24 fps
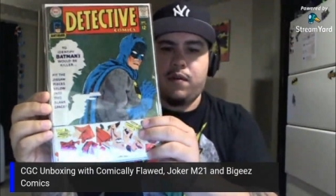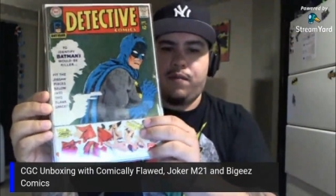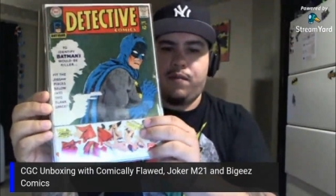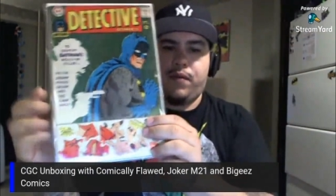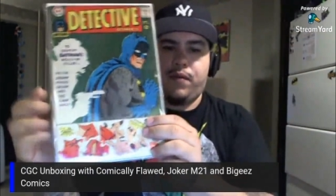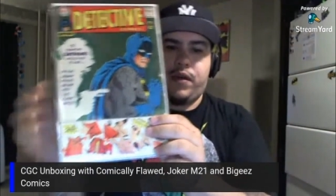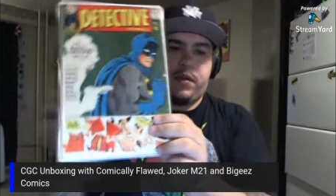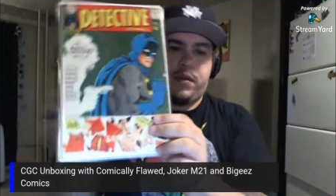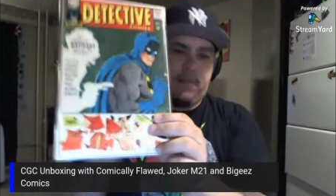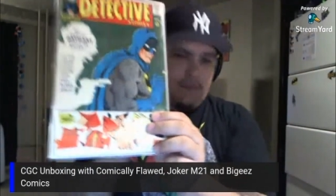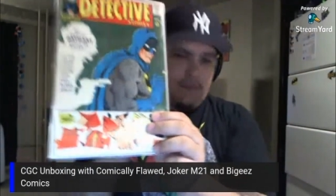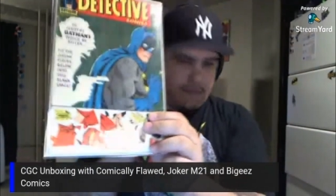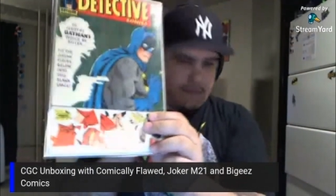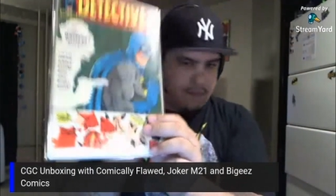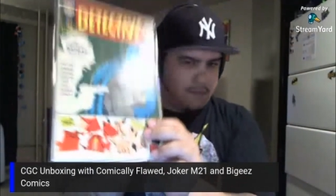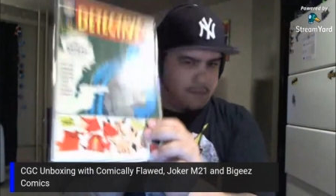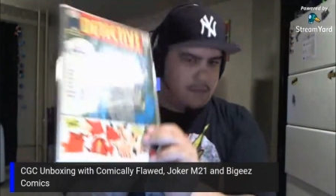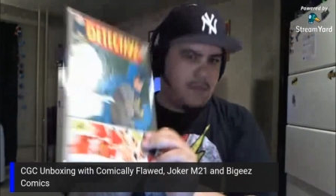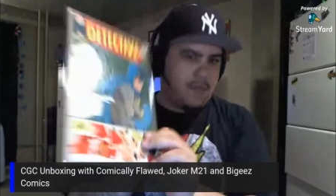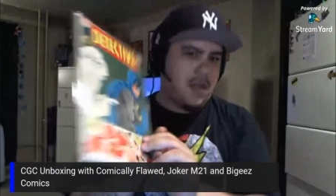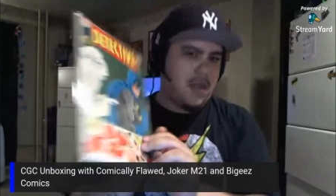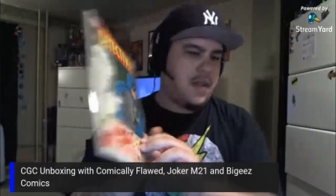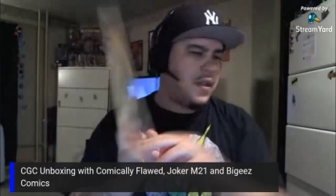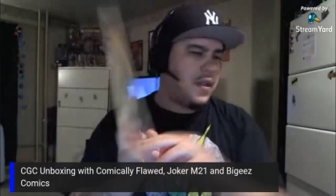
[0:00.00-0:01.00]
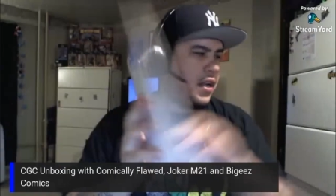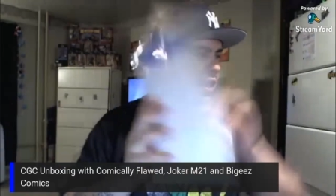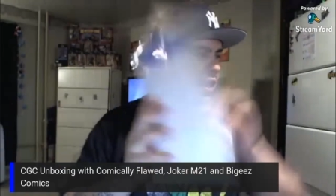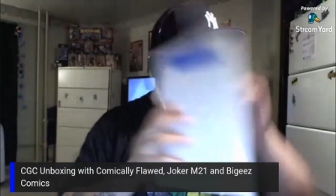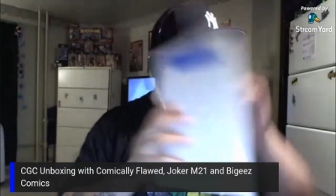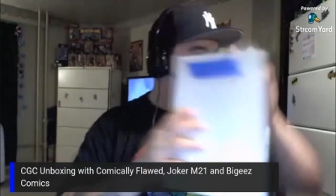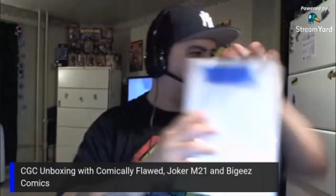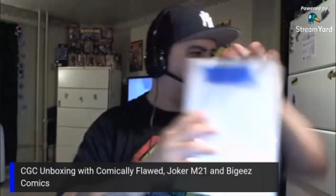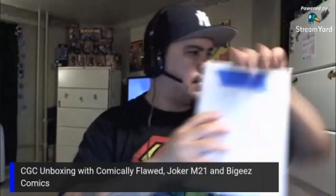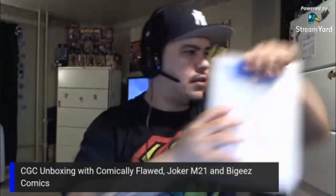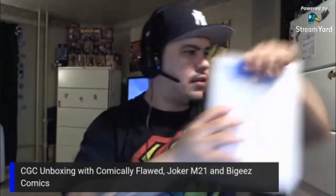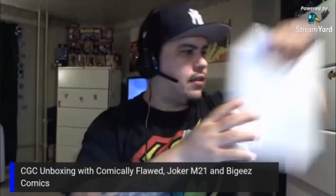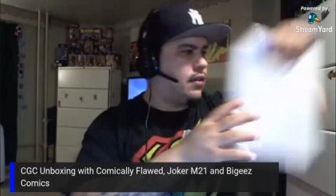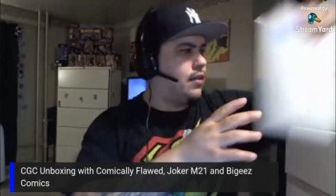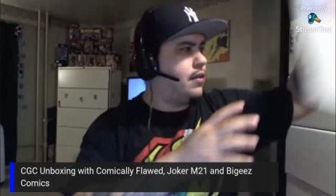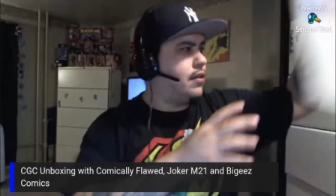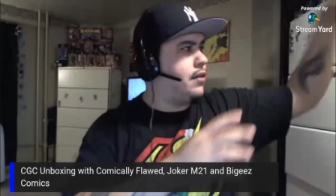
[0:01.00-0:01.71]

But nice. nonetheless,